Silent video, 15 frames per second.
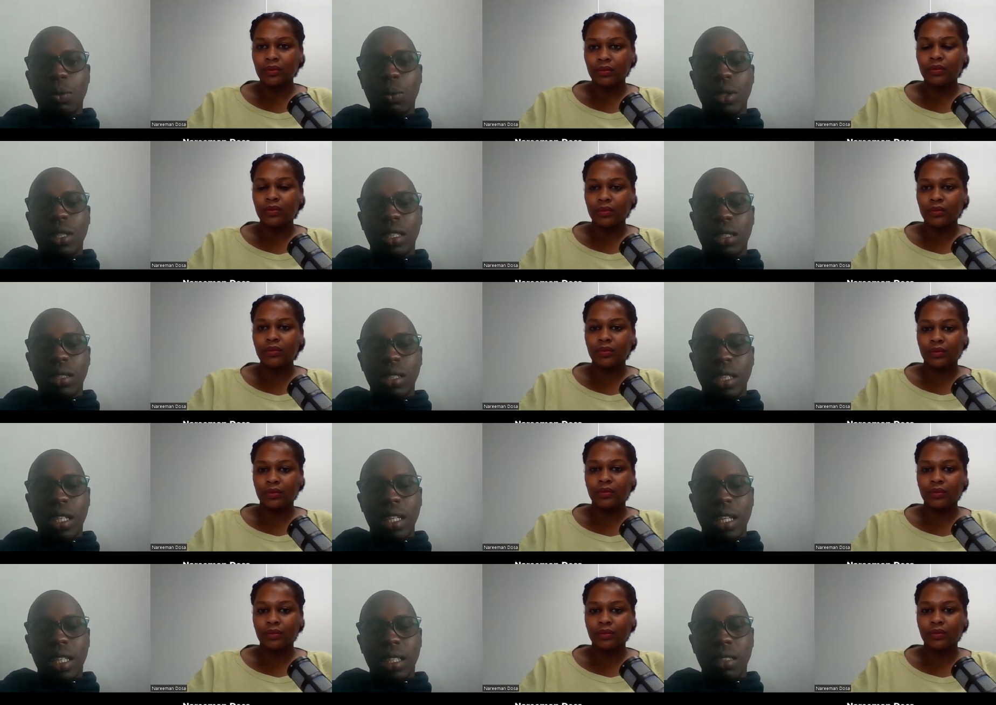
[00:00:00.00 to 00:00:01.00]
Speaker 1: with the three
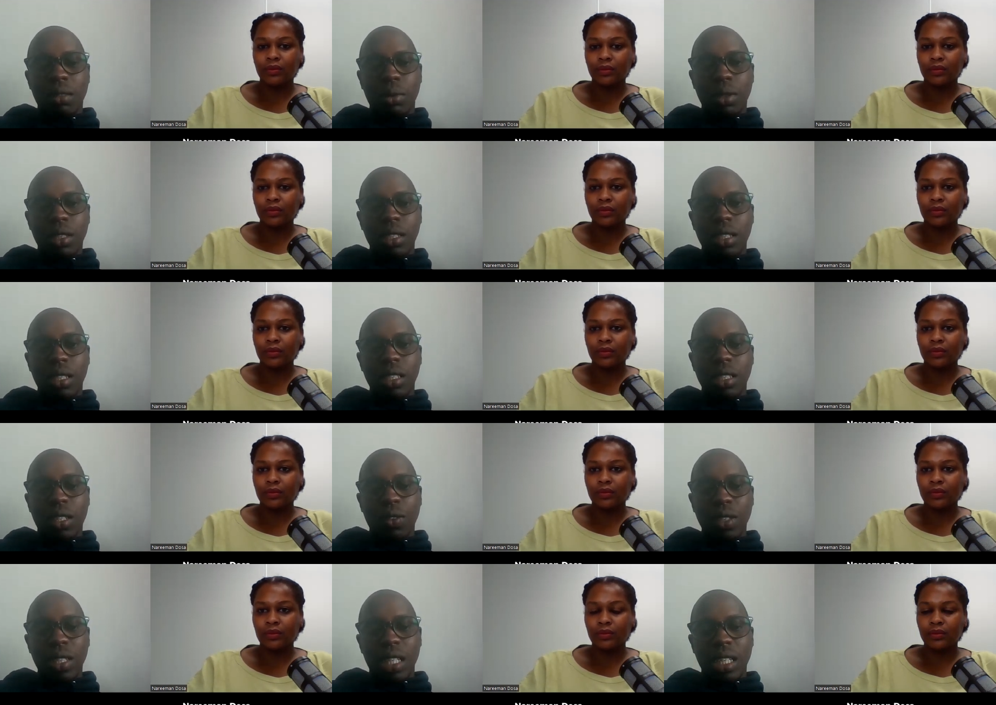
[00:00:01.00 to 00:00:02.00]
Kenyan, three East
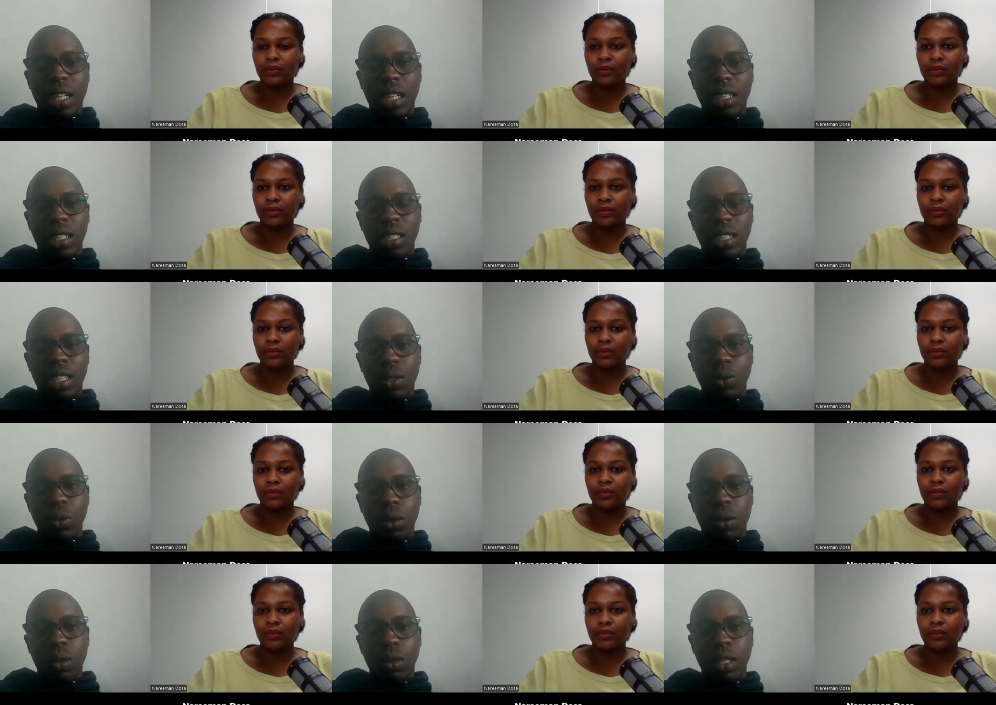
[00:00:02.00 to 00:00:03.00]
African countries that
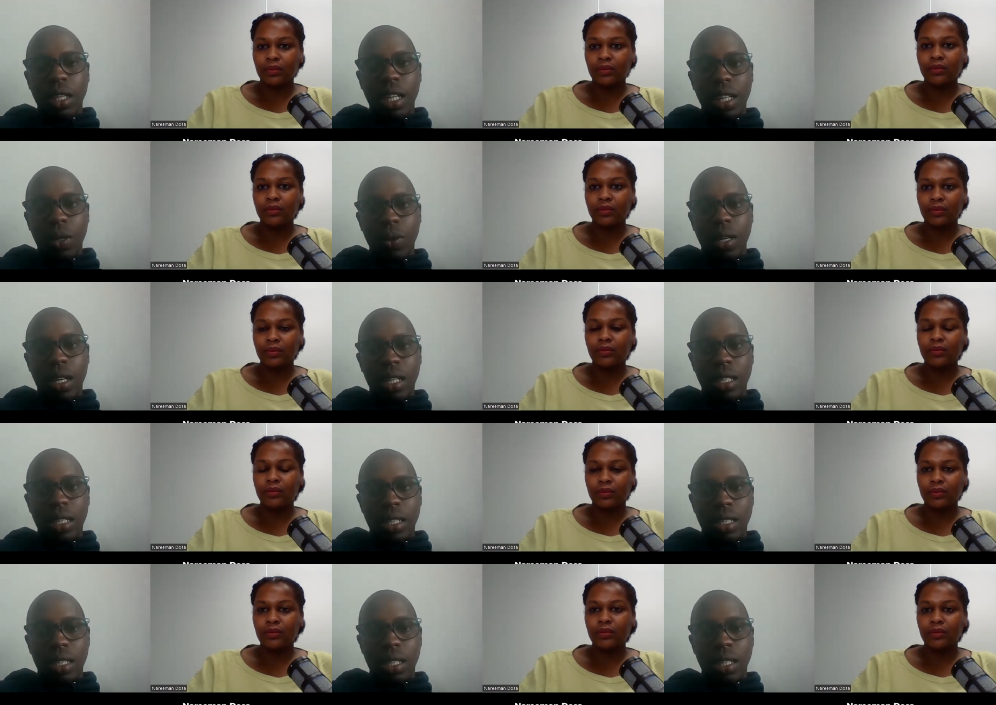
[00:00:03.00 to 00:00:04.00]
were Kenya, Uganda, and
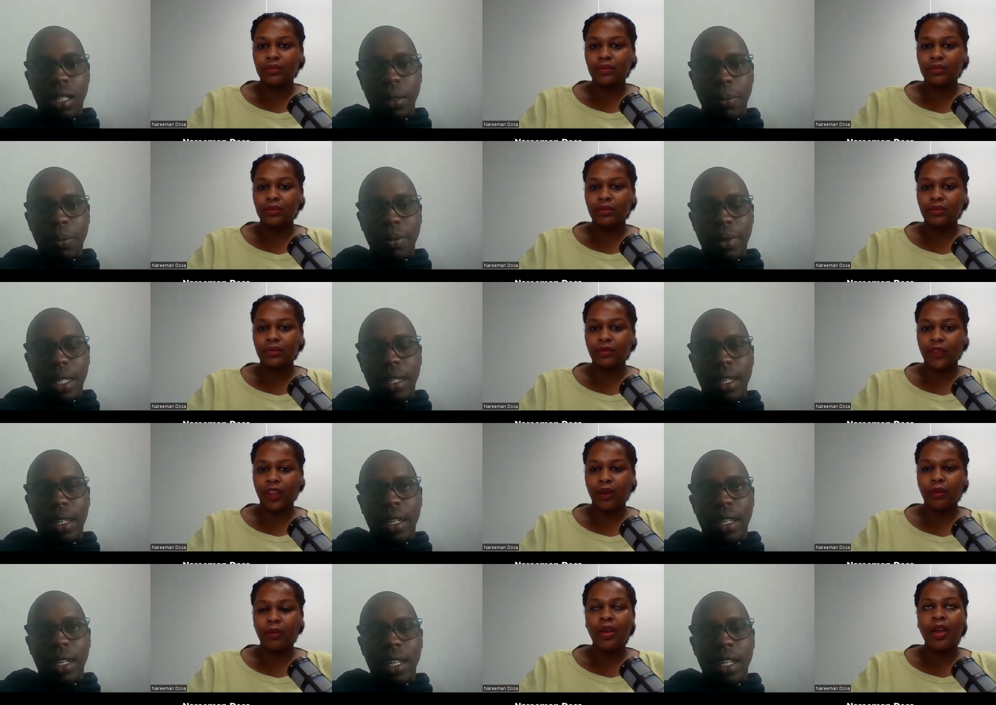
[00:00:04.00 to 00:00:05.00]
Tanzania.
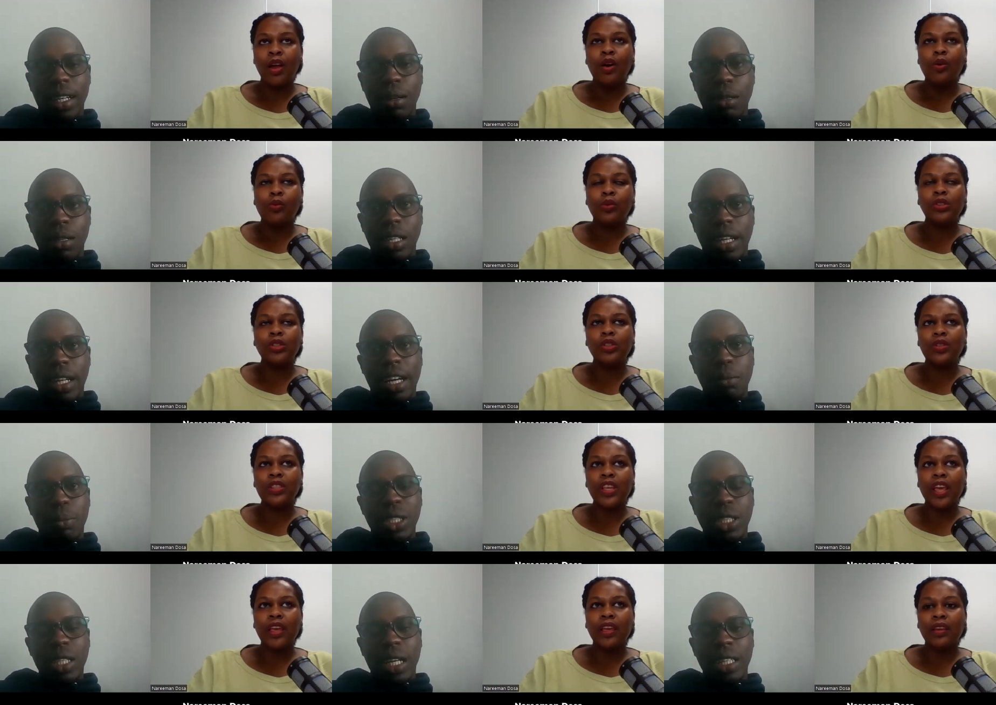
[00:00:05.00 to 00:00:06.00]
Speaker 2: Would and you
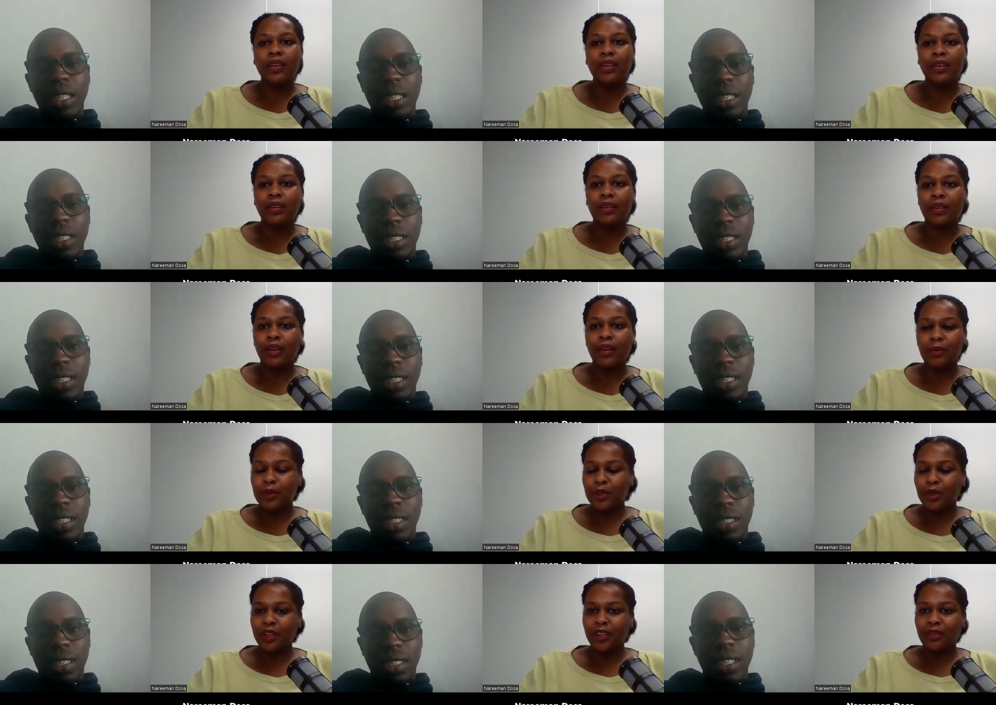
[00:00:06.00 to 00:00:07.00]
say, I'm um,
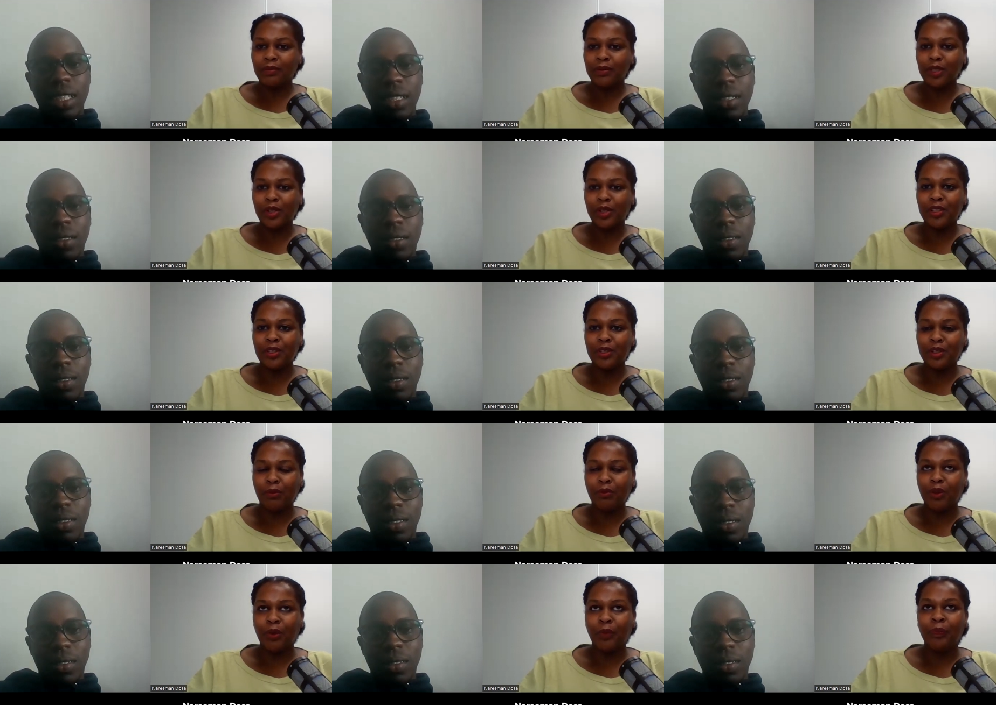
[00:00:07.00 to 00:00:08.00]
sorry, yeah. sorry to
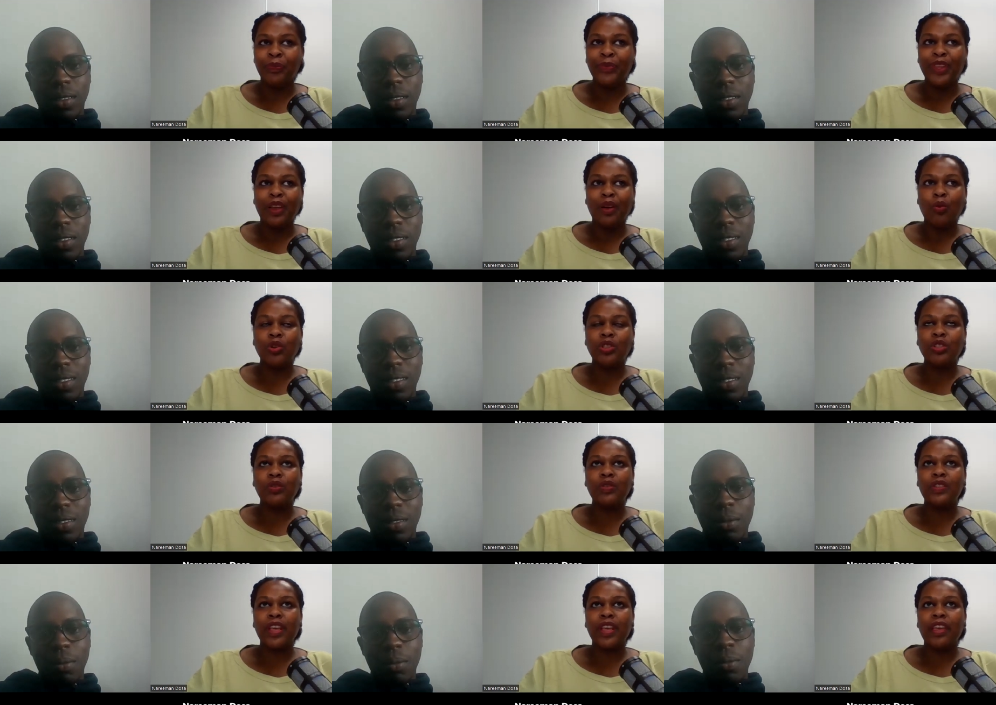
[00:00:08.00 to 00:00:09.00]
interrupt you would
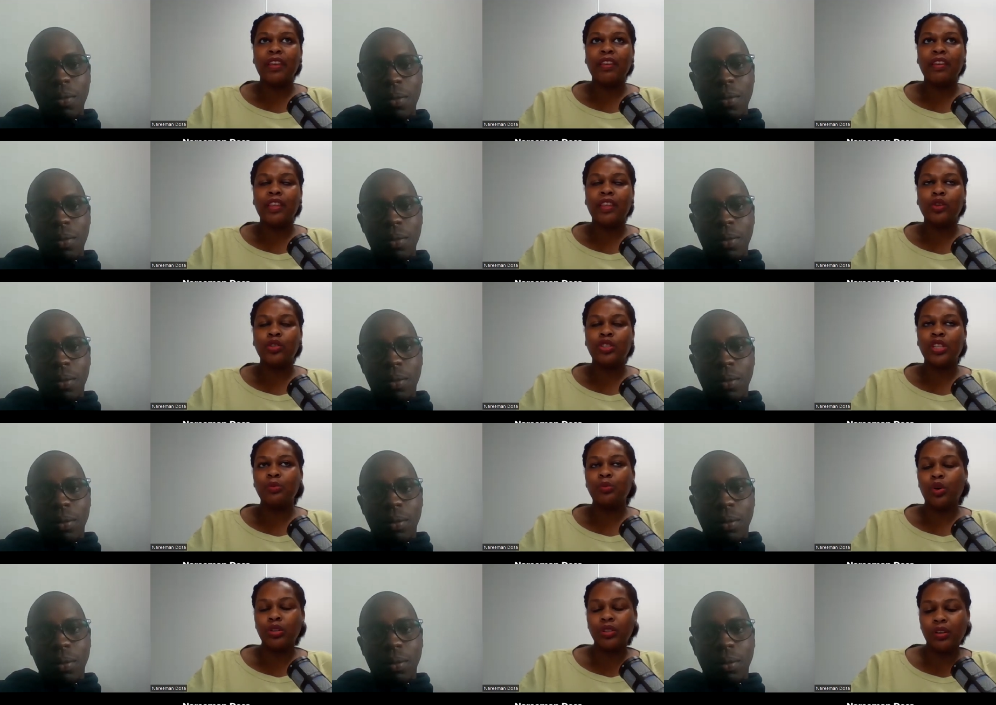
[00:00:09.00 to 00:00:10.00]
you say
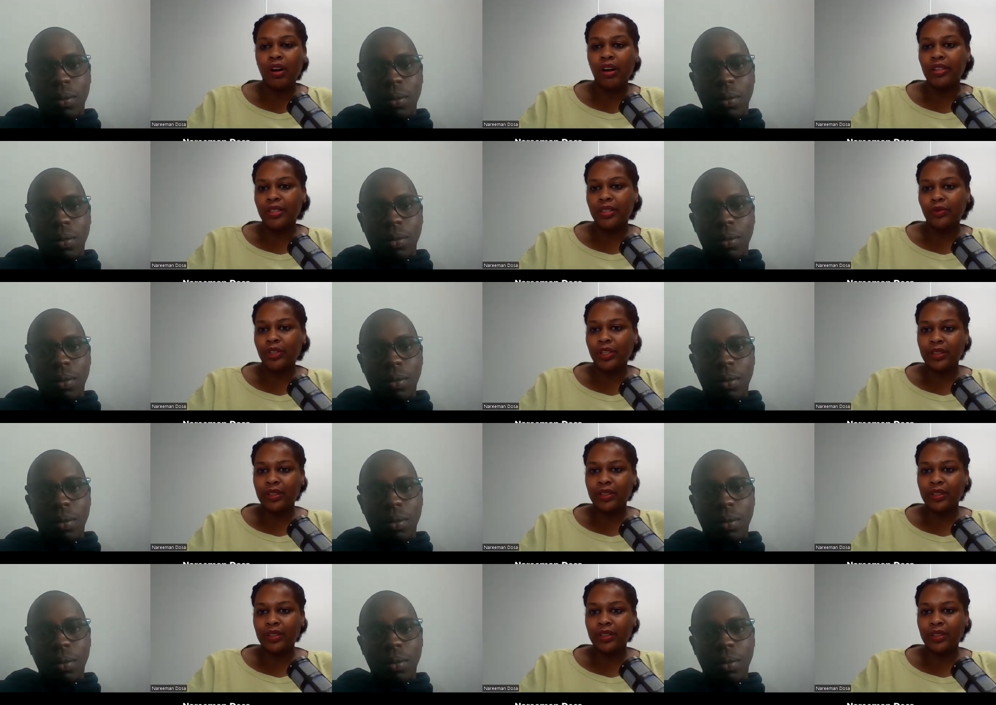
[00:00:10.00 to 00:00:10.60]
using podcast for